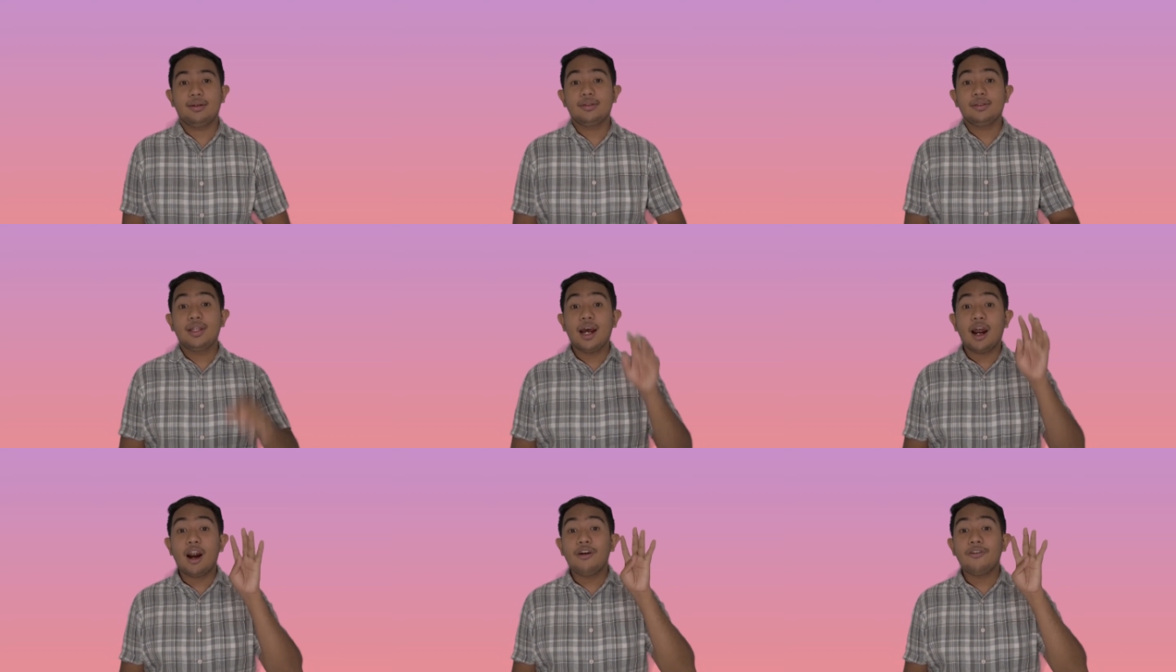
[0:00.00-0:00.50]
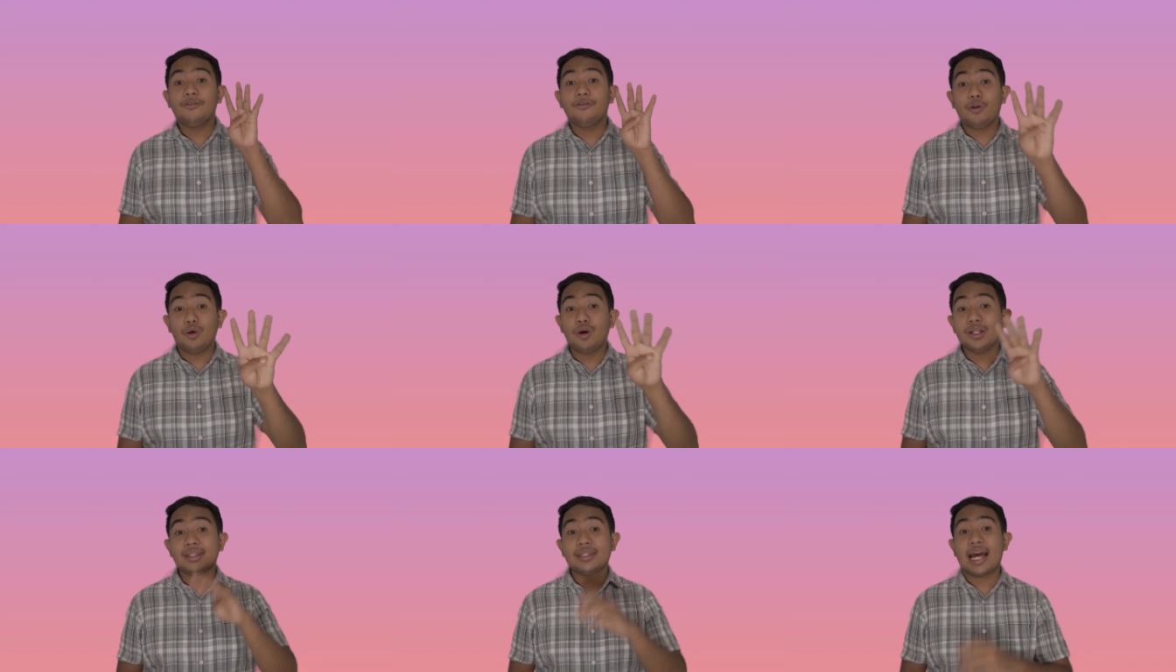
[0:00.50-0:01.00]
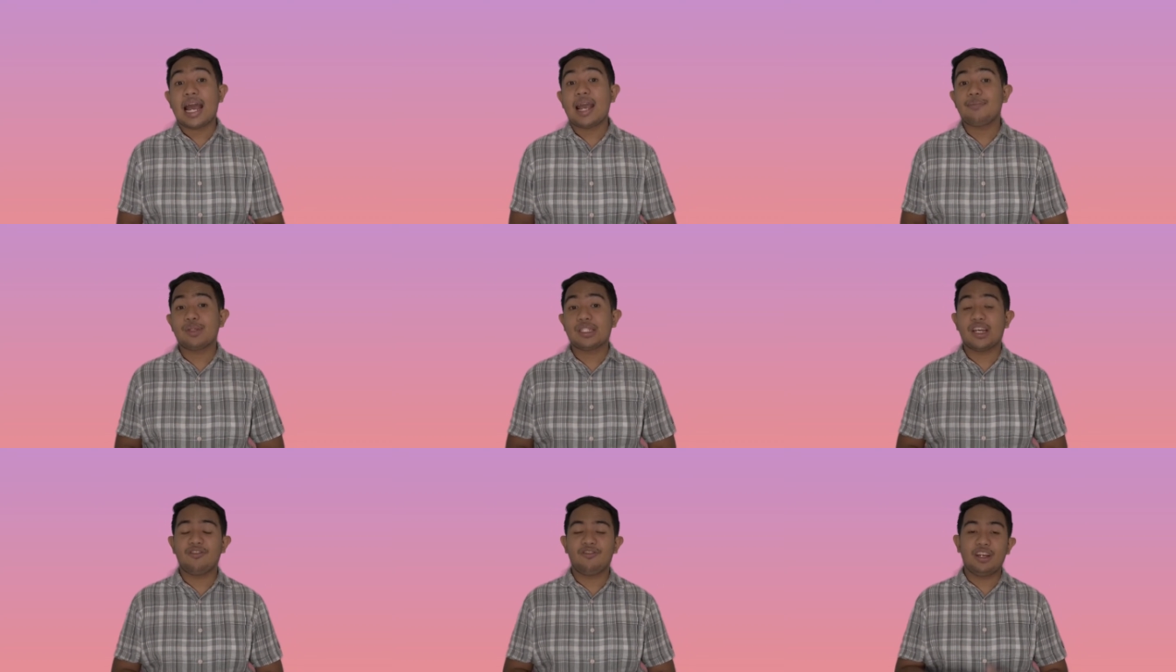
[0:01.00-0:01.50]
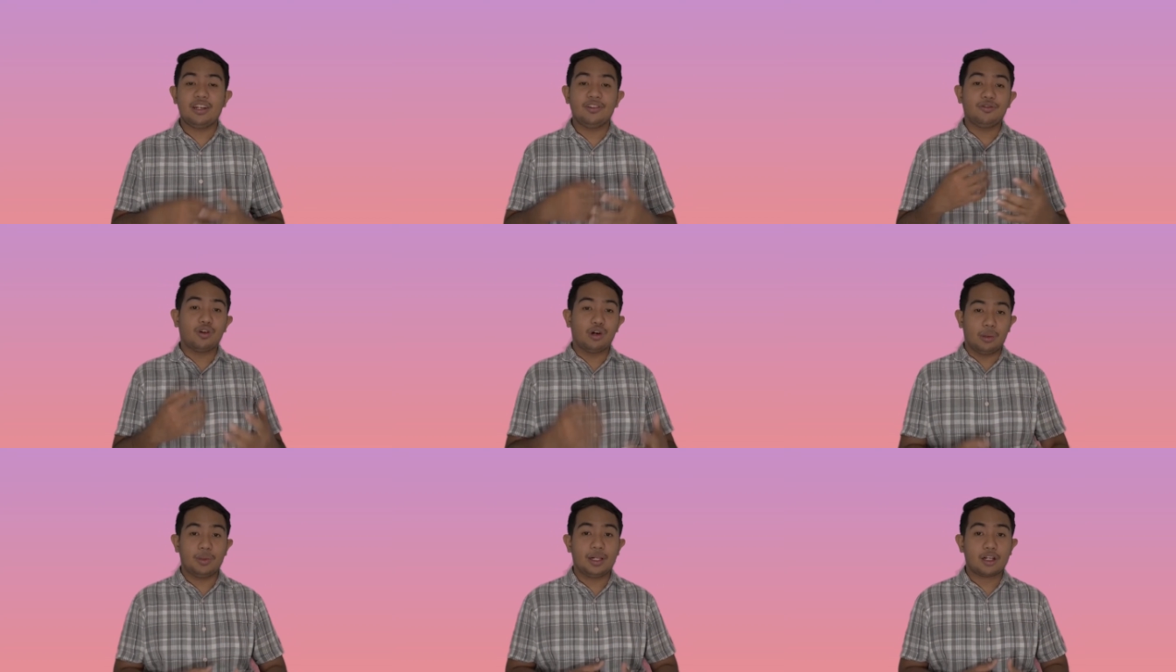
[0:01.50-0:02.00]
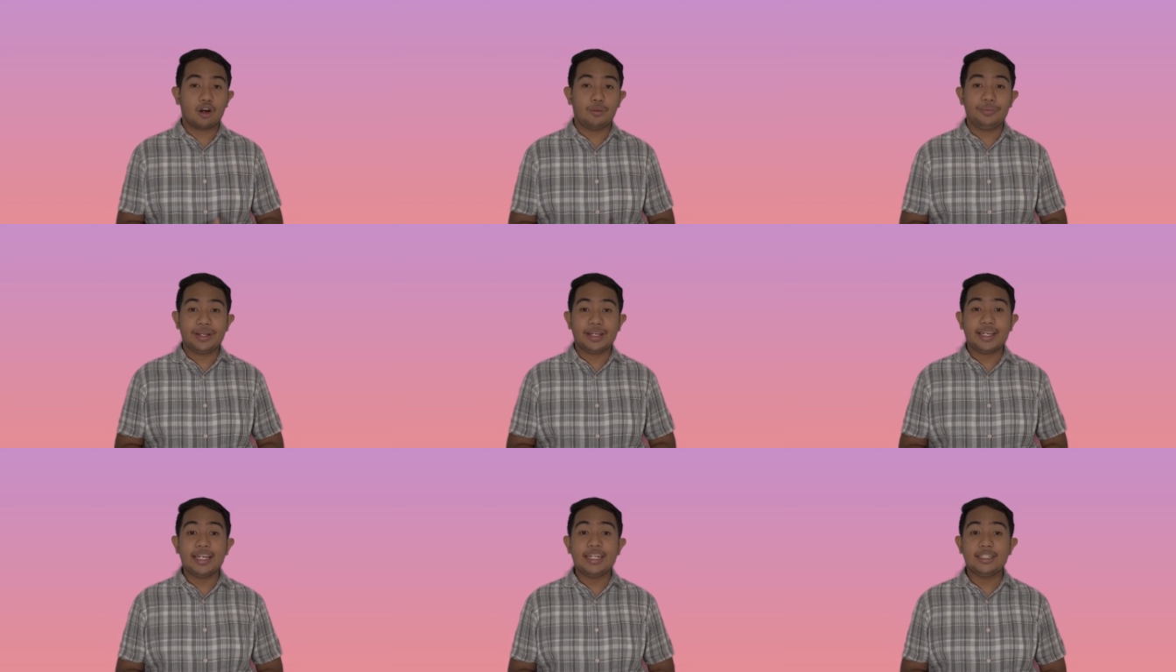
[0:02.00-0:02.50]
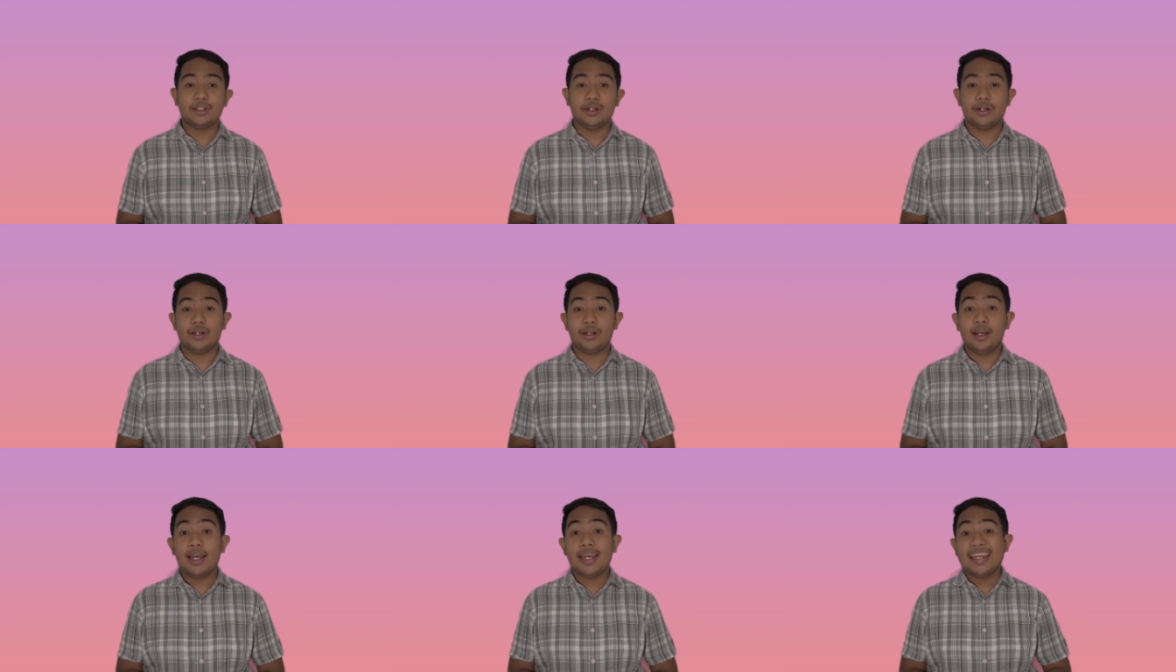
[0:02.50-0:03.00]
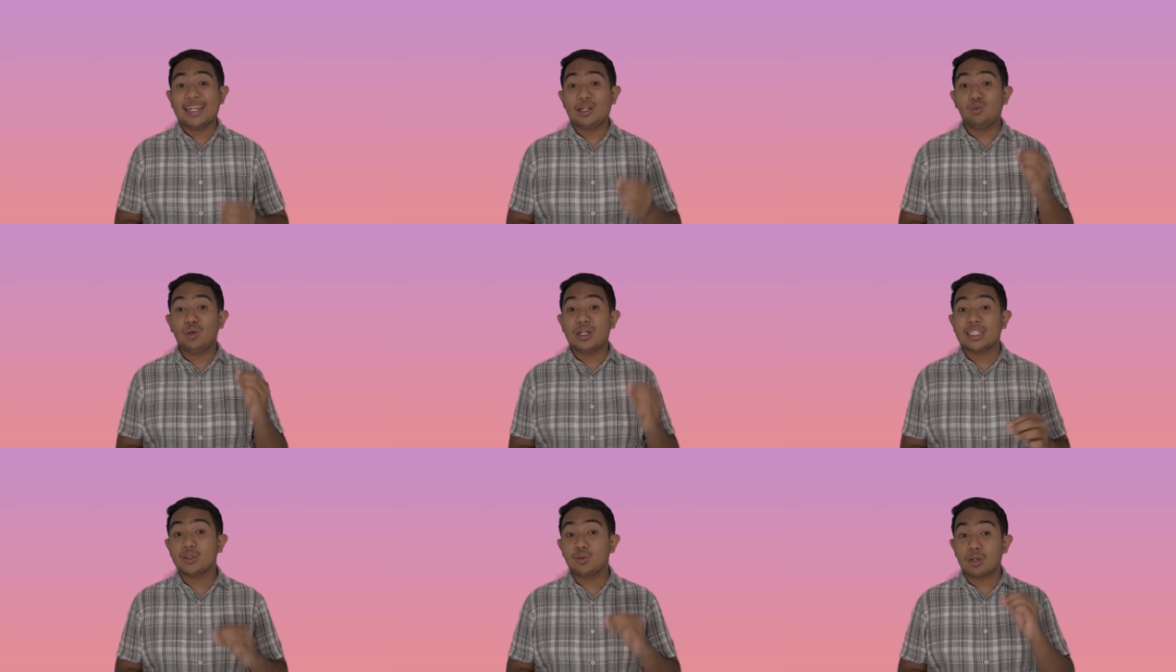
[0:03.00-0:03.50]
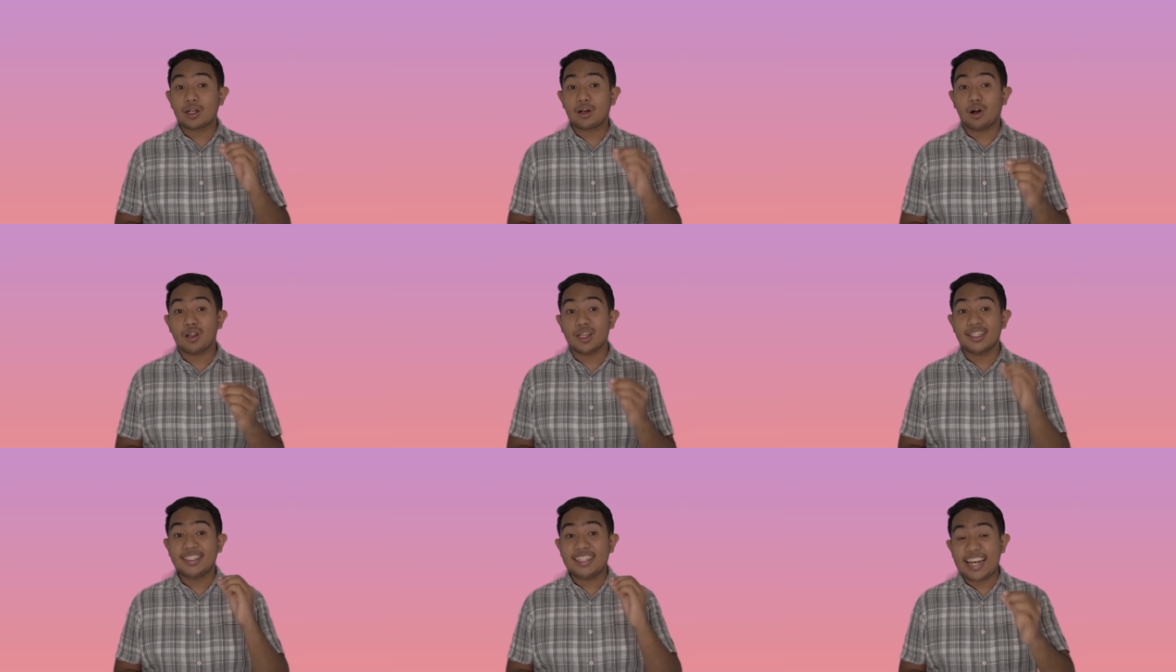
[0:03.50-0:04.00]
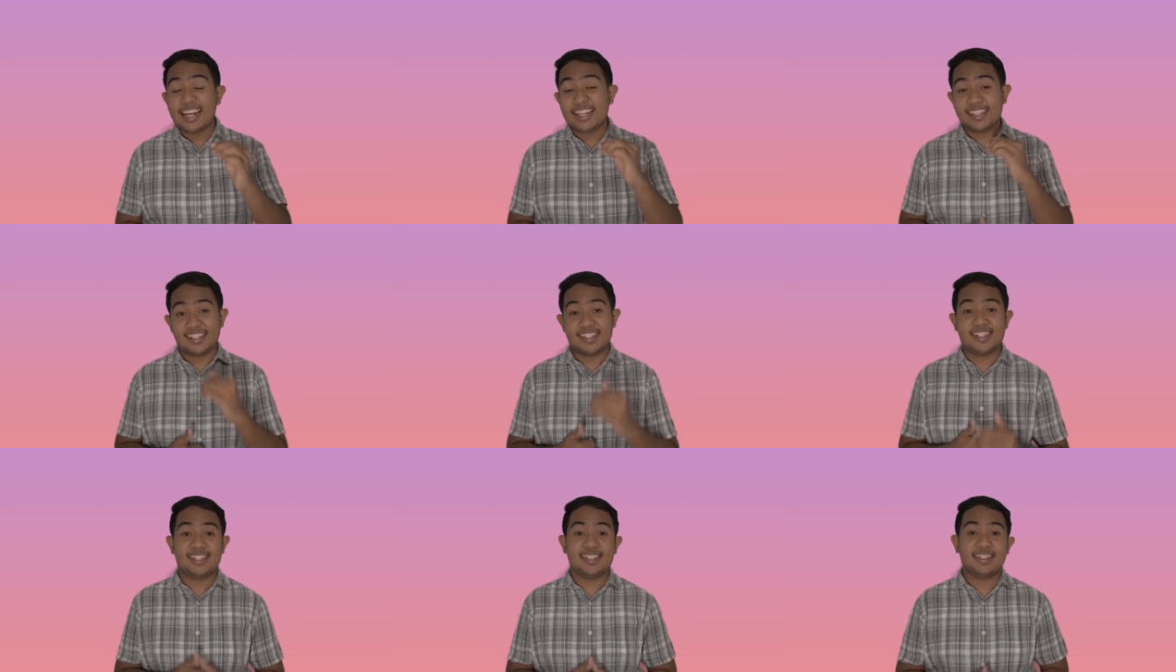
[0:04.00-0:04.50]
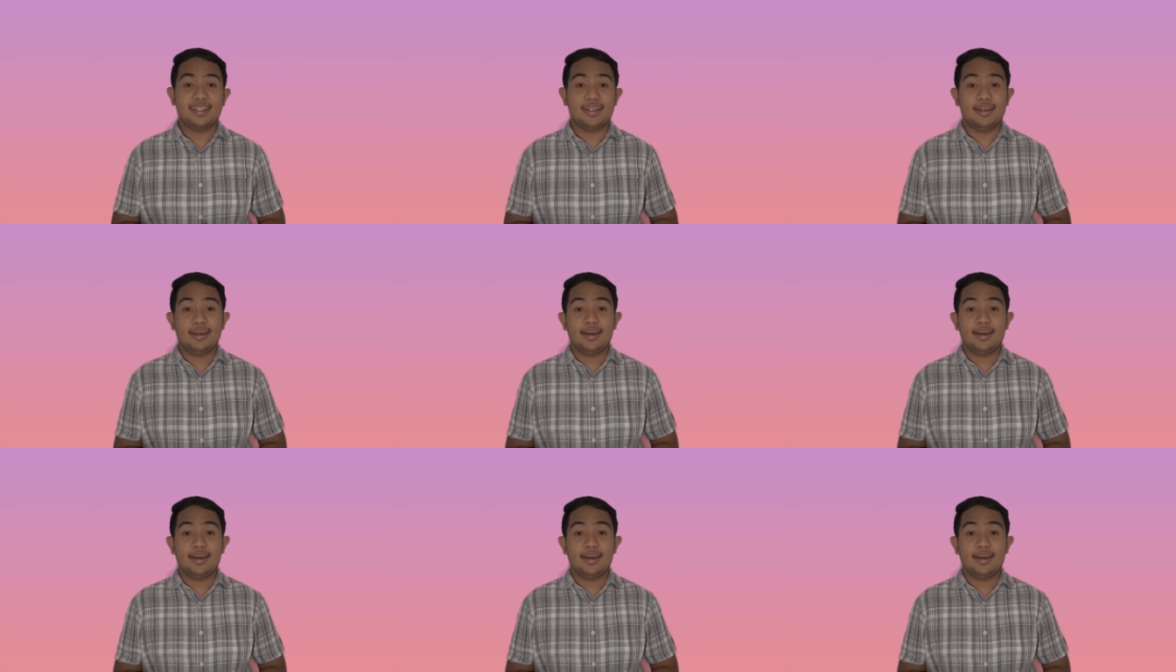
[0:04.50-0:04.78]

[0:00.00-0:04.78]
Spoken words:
There are 4 types of informal communication, in which we call chains.